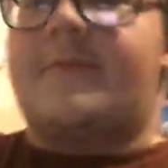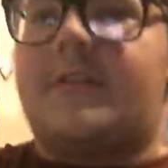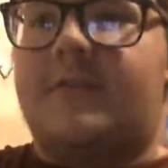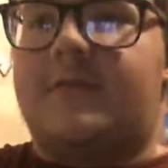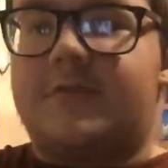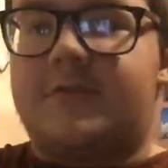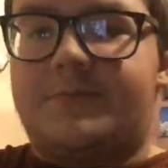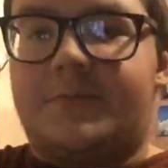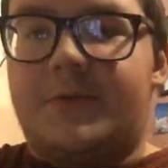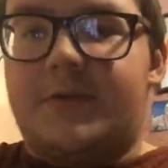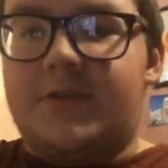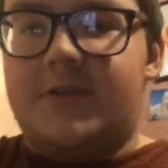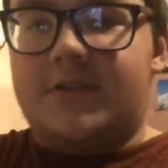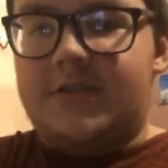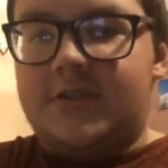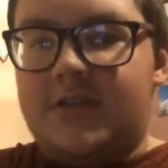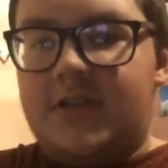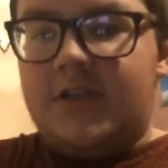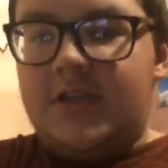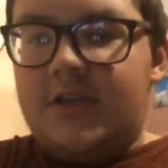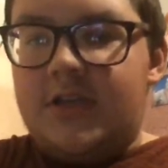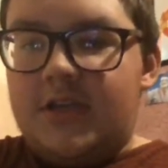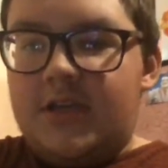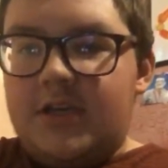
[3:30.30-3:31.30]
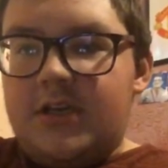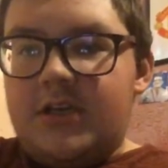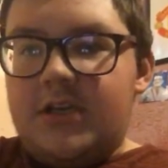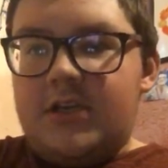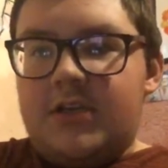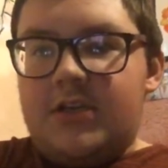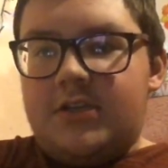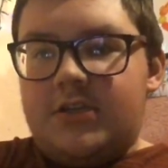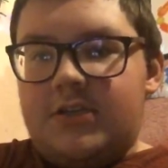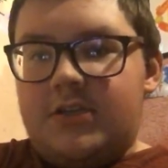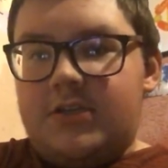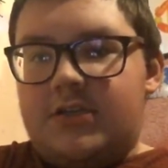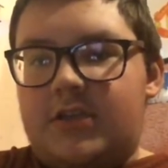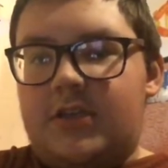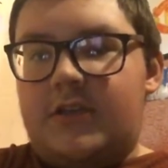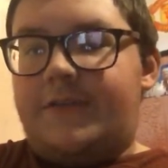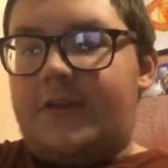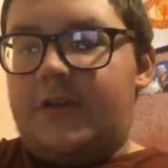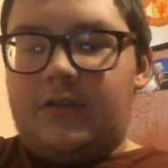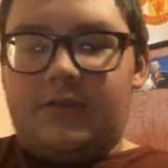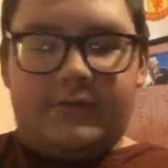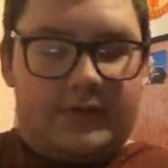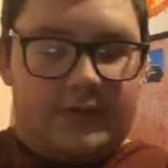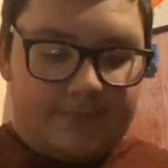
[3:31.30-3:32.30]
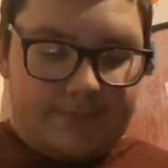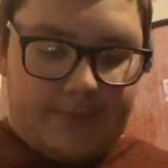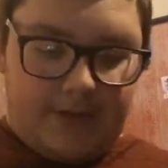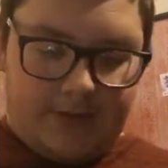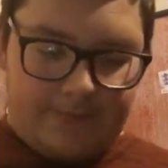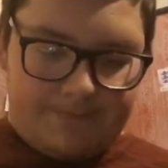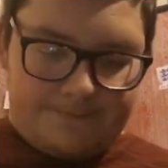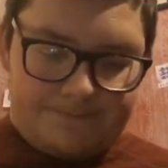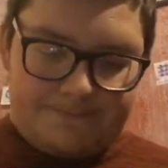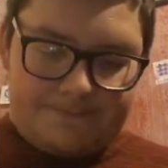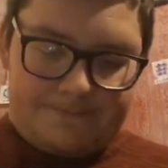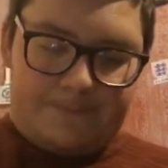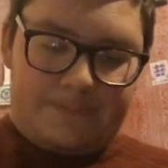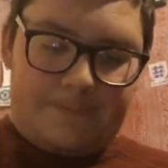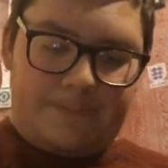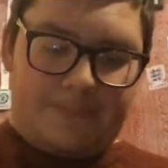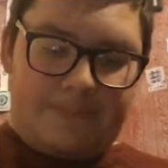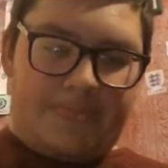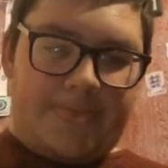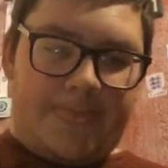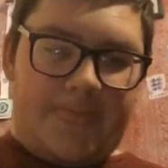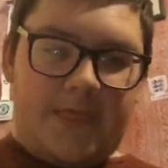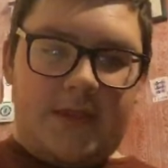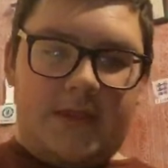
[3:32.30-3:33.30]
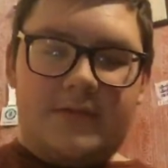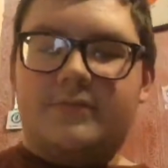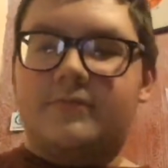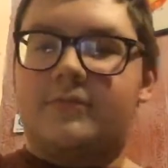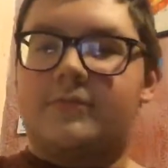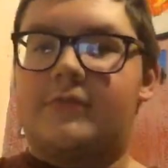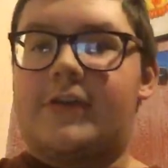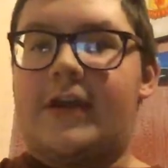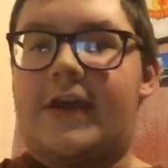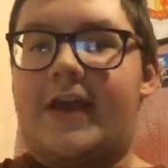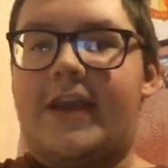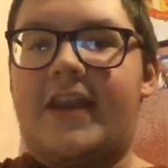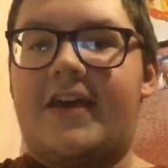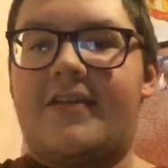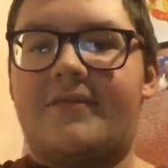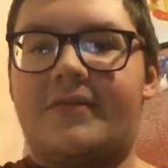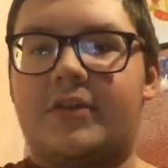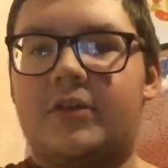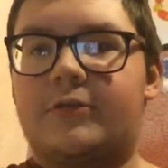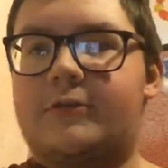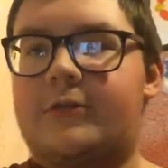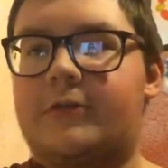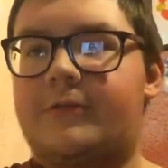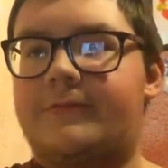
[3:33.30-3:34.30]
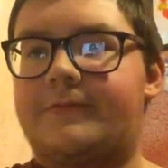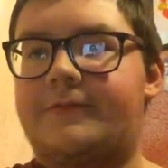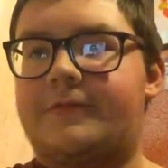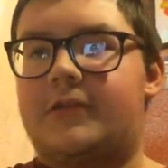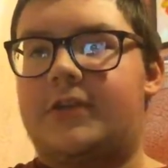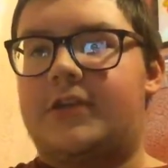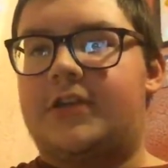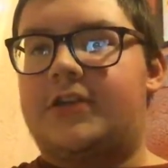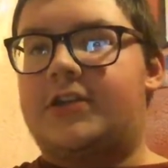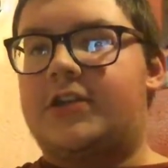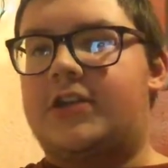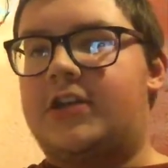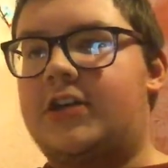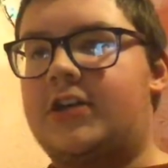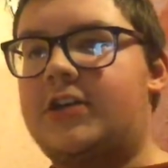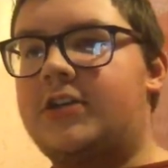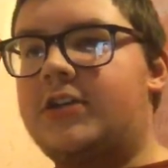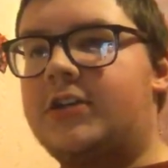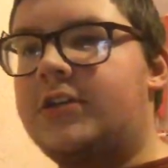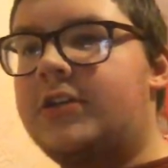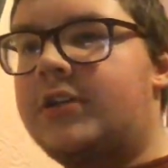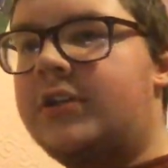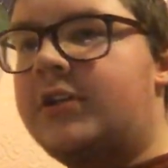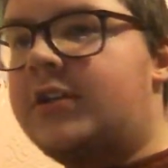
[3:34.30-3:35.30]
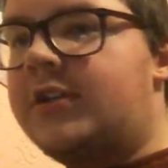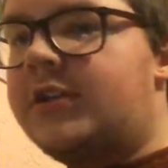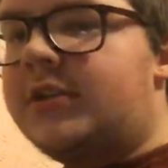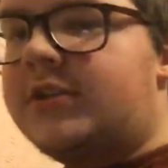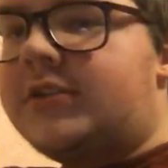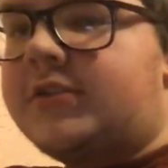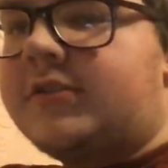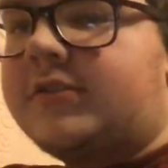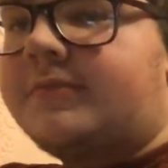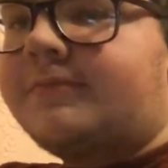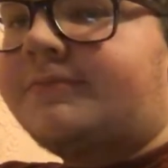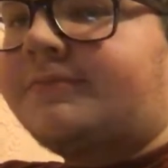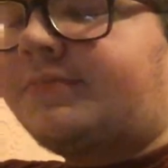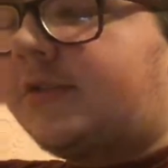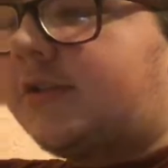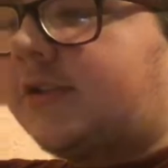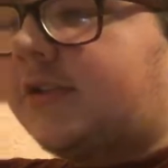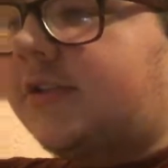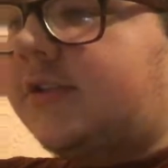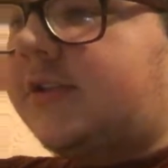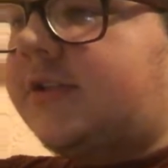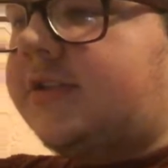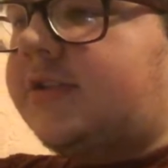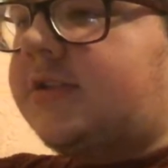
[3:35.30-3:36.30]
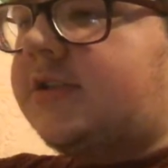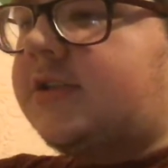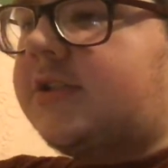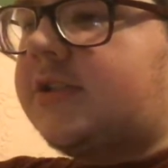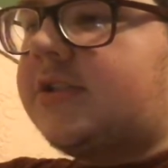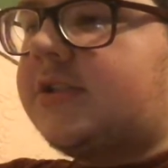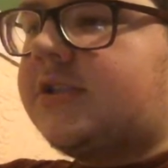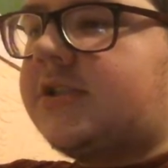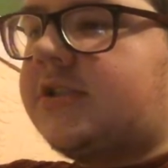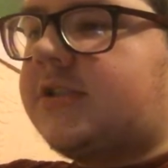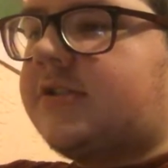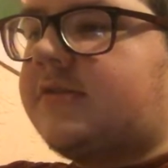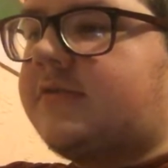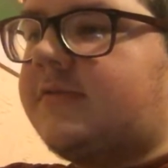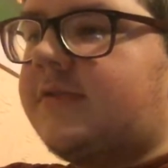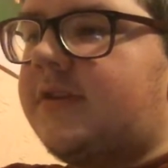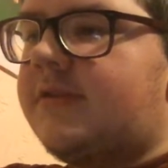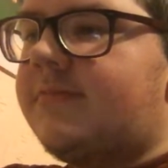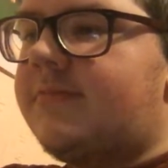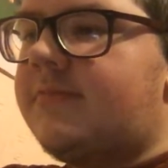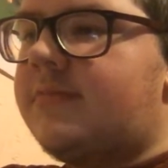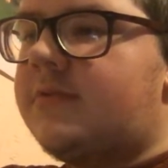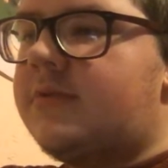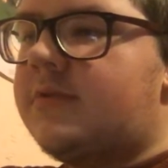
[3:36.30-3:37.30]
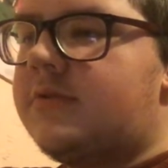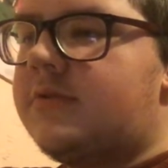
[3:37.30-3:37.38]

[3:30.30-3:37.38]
corresponds to the following number. We'll get an envelope coming through the door at some point in the stream.